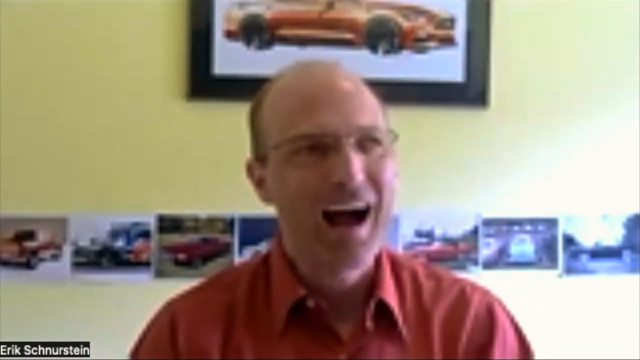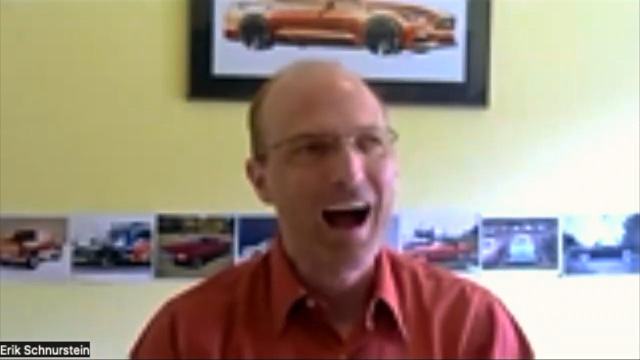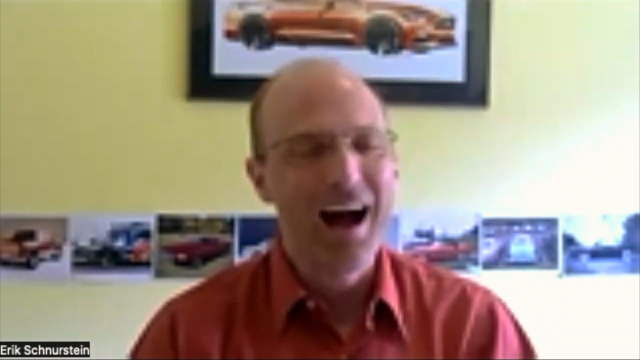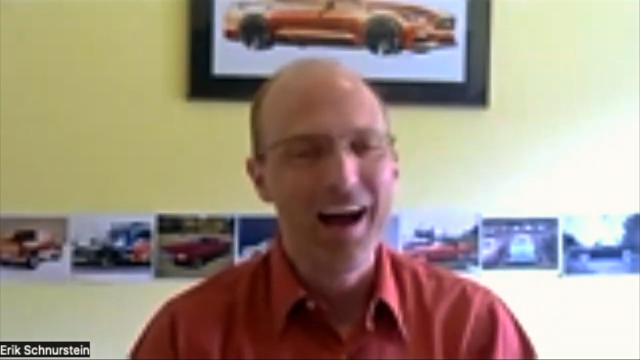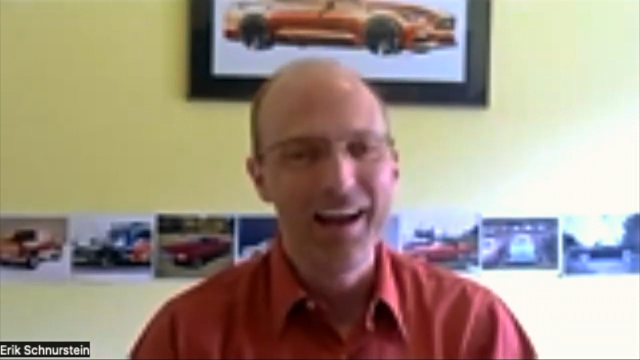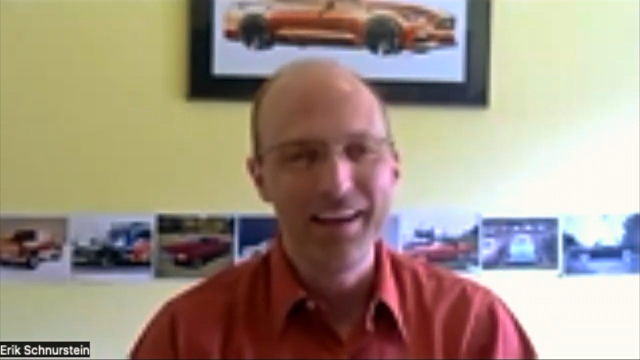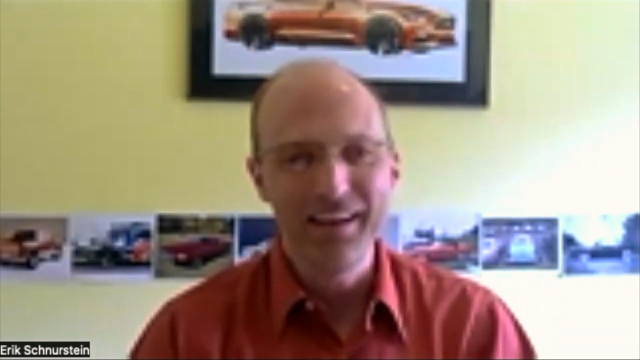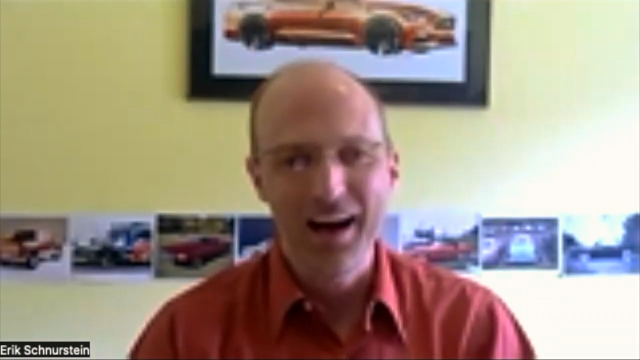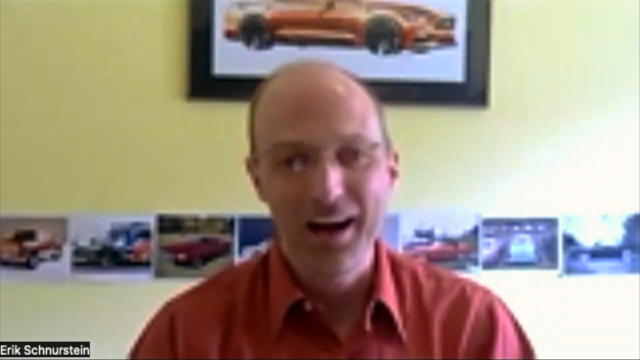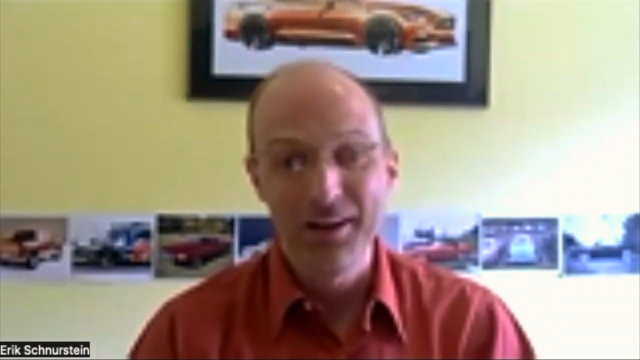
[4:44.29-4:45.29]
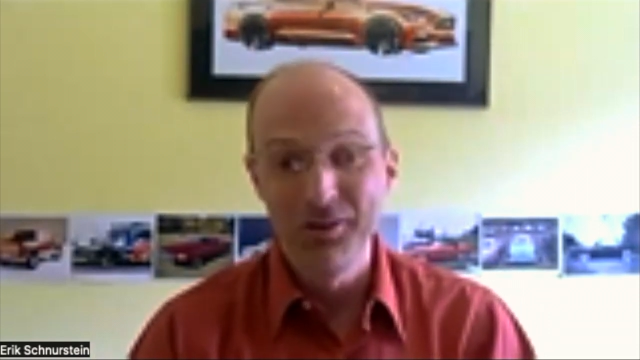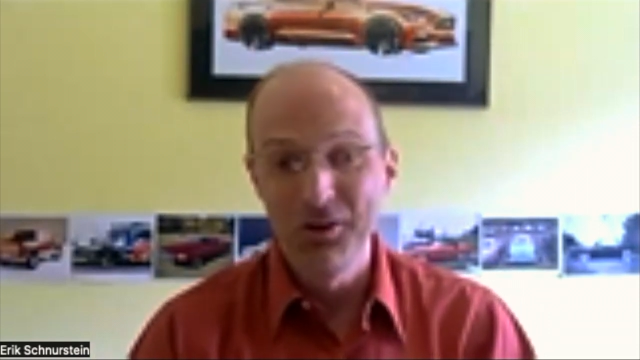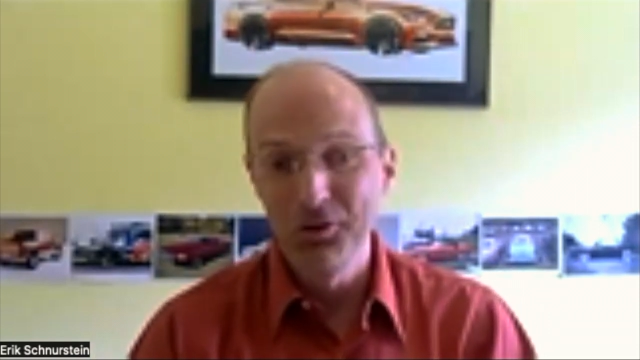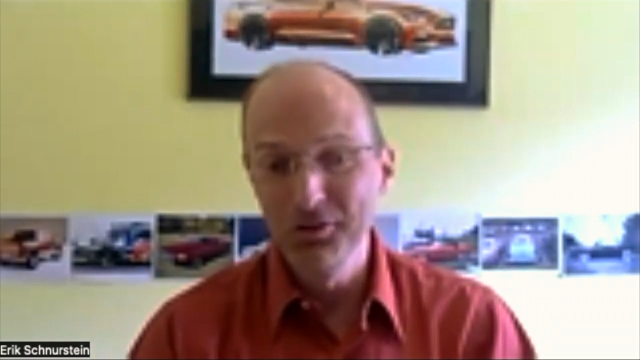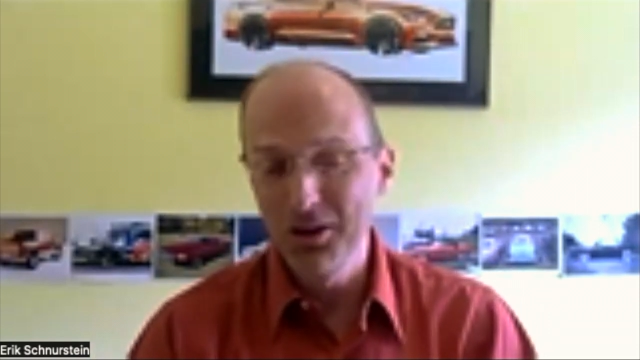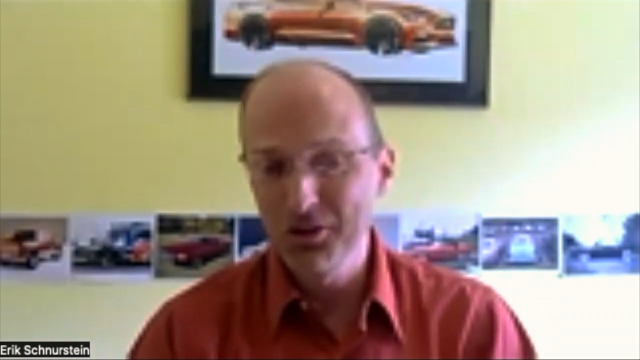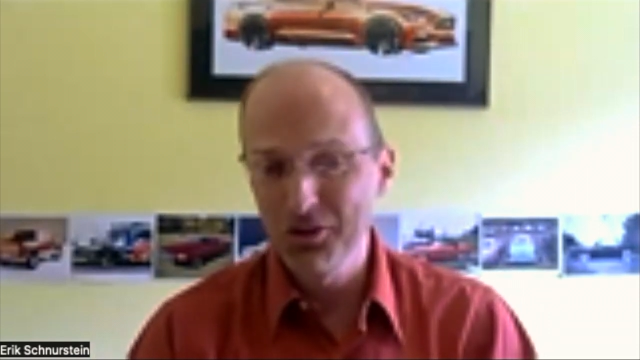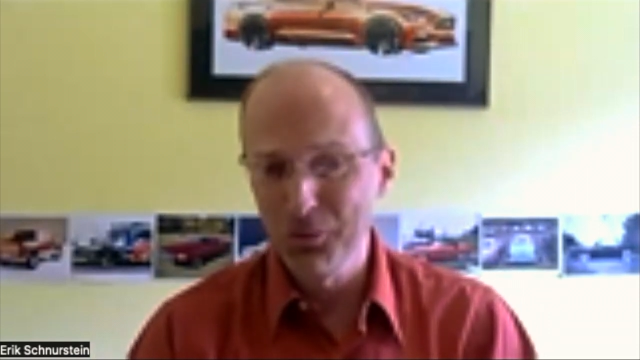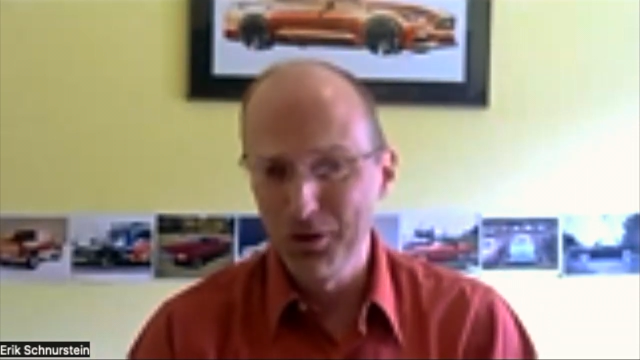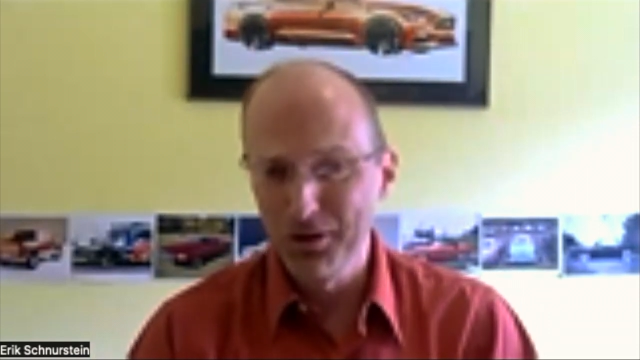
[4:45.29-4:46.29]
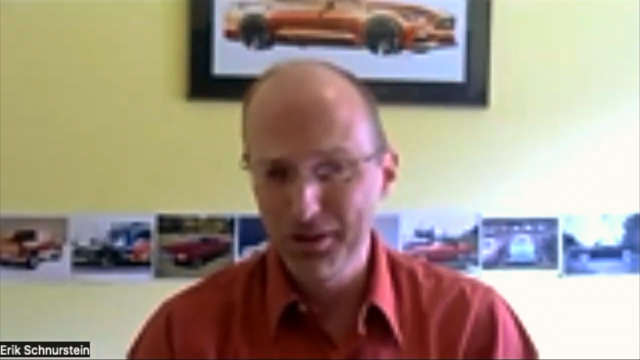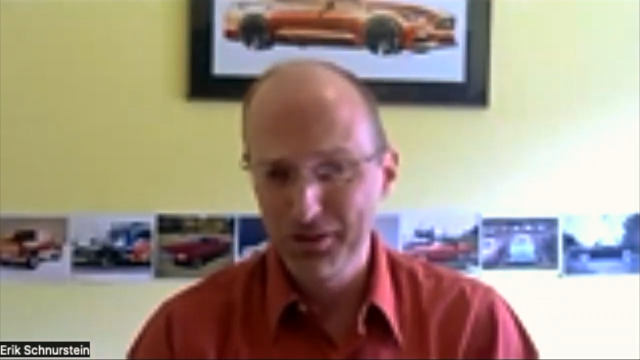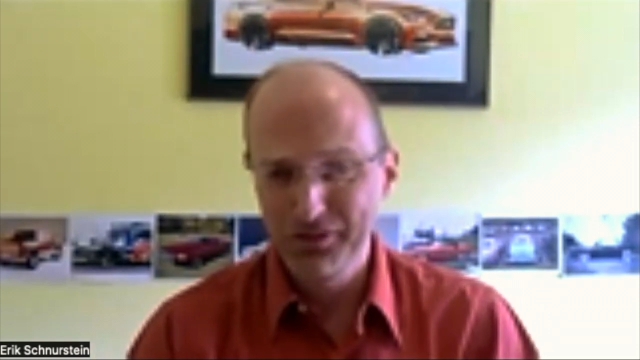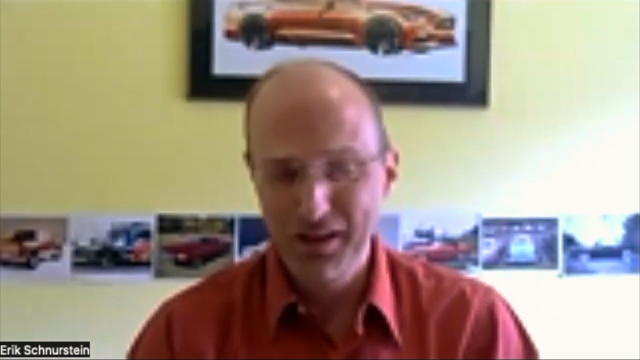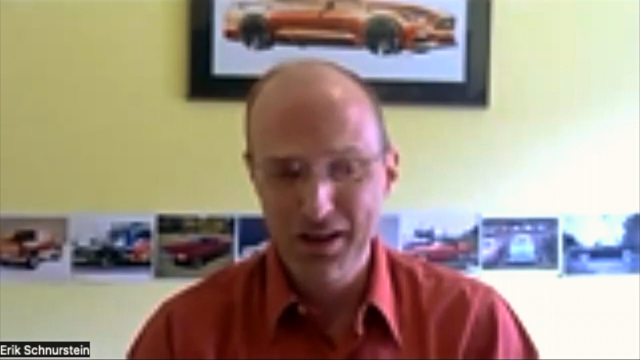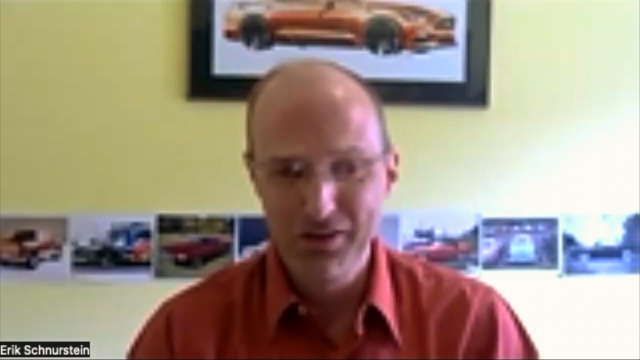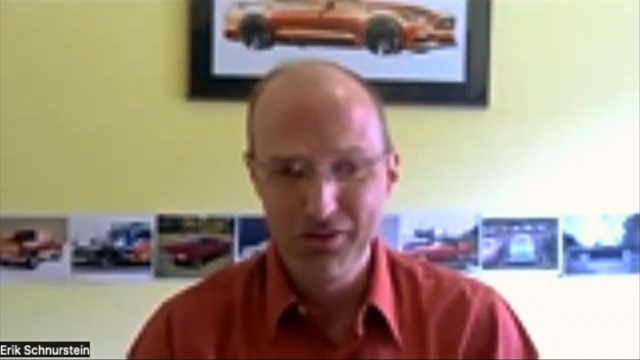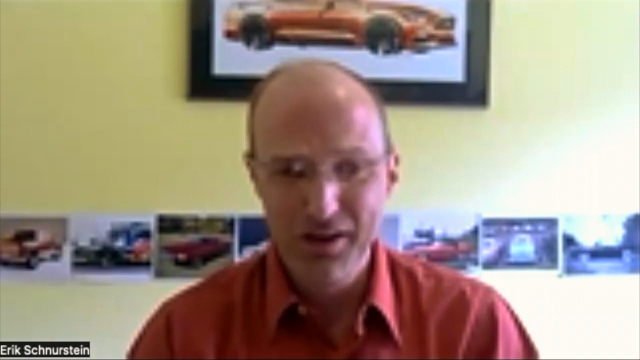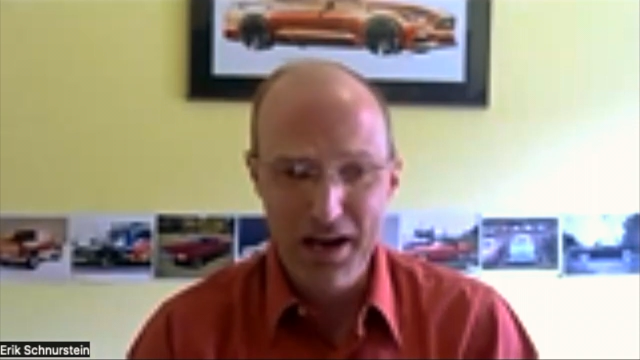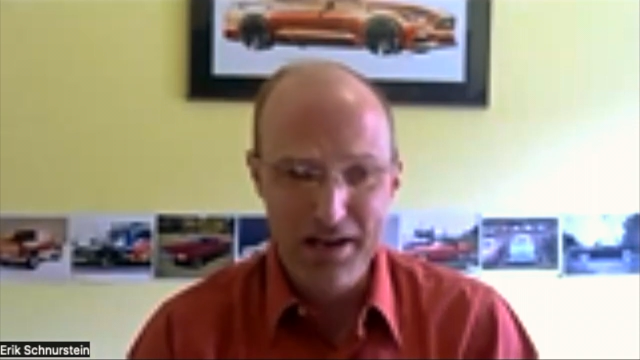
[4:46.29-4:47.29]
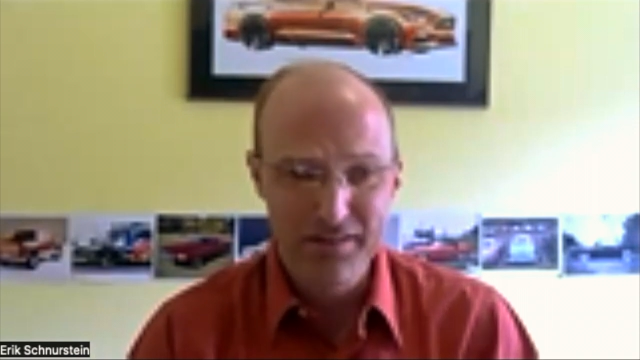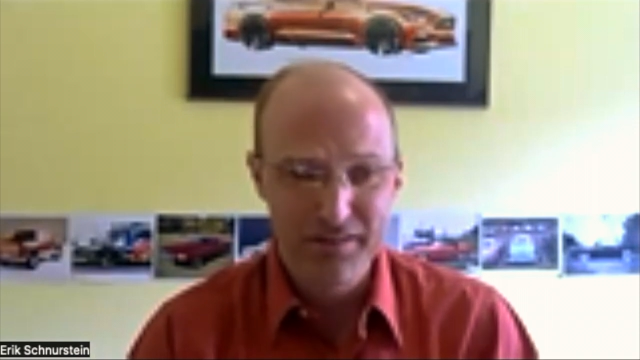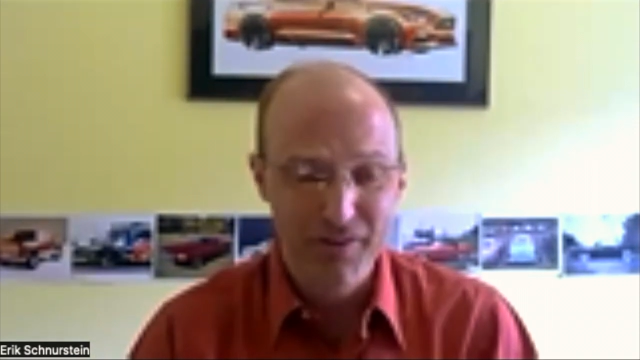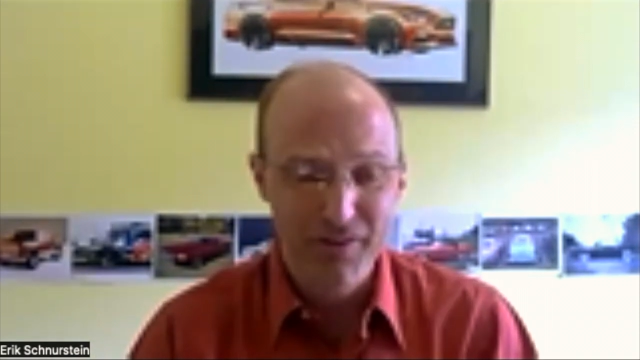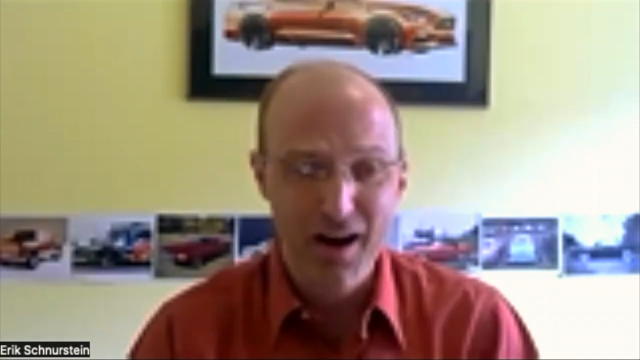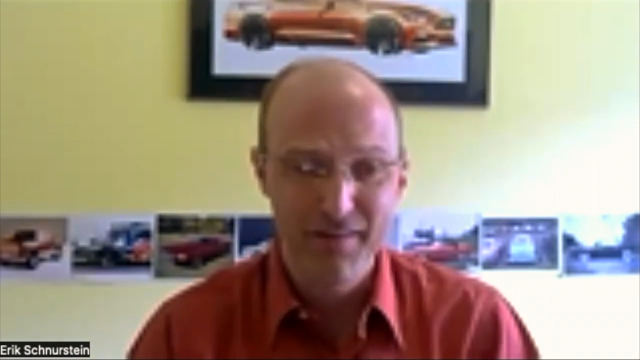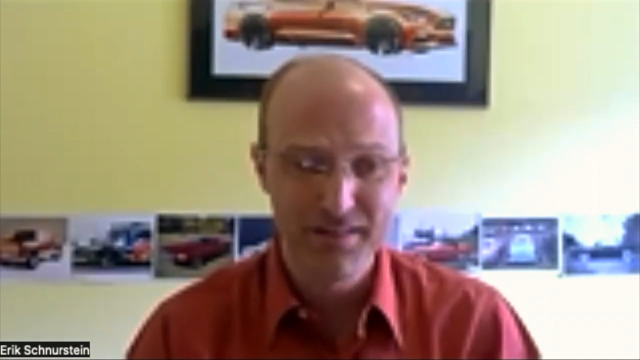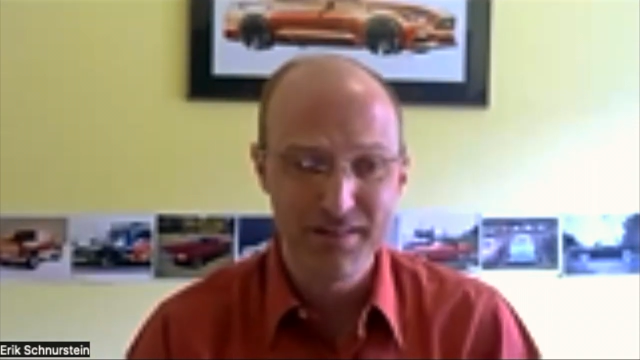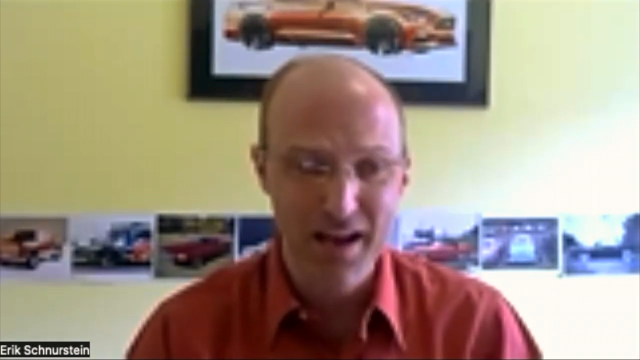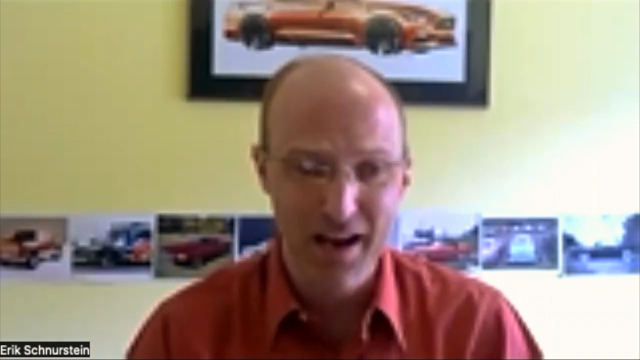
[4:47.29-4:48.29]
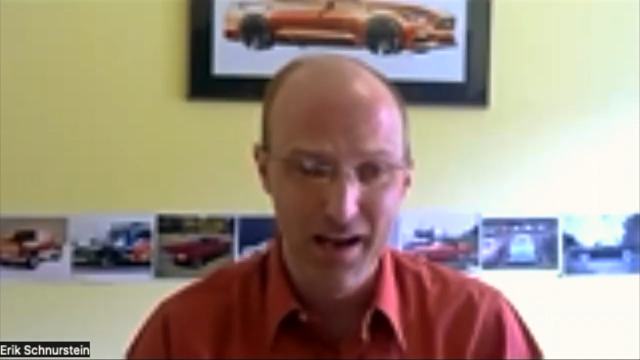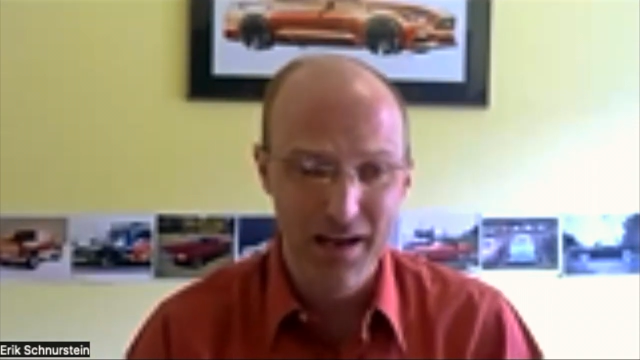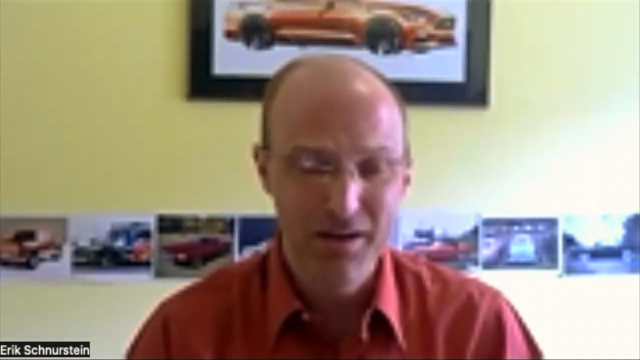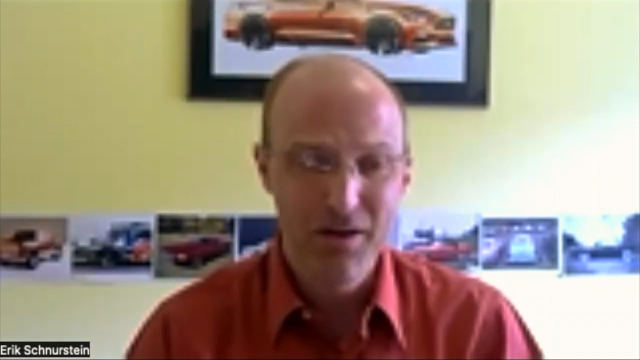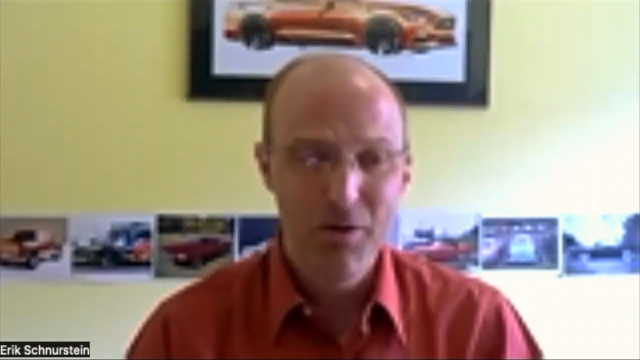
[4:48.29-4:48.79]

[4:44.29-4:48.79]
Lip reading: I no longer work a standard 8-to-5 day